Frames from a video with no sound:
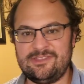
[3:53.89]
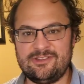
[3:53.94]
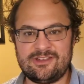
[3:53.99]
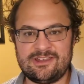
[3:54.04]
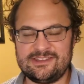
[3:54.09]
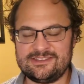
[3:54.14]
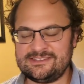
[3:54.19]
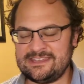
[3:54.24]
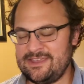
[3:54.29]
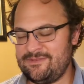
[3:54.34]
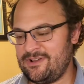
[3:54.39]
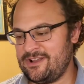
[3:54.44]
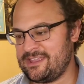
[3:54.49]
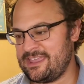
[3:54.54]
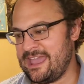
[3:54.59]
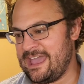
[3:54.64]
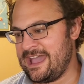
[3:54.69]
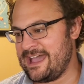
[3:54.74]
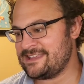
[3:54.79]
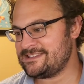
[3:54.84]
They're going to save on
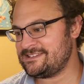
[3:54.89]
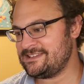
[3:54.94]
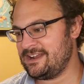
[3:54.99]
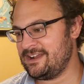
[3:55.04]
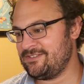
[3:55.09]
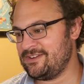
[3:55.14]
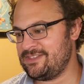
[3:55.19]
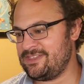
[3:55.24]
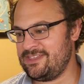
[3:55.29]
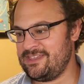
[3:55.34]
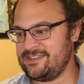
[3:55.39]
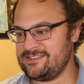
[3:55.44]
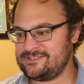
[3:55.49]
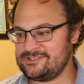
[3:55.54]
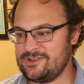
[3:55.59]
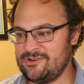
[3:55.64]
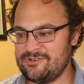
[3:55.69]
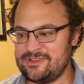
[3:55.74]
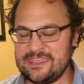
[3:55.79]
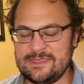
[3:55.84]
gas and everything,
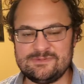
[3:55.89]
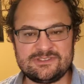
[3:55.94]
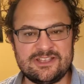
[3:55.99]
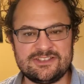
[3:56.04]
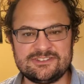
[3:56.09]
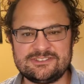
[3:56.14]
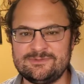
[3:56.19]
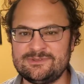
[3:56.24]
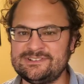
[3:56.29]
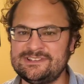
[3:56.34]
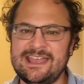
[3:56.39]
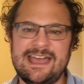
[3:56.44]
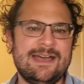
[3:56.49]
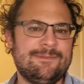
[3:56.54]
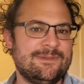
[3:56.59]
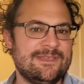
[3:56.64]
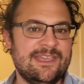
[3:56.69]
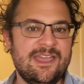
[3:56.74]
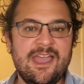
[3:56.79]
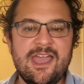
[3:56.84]
so it keeps customers
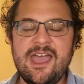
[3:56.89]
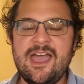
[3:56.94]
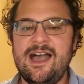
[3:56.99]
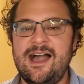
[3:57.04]
happy.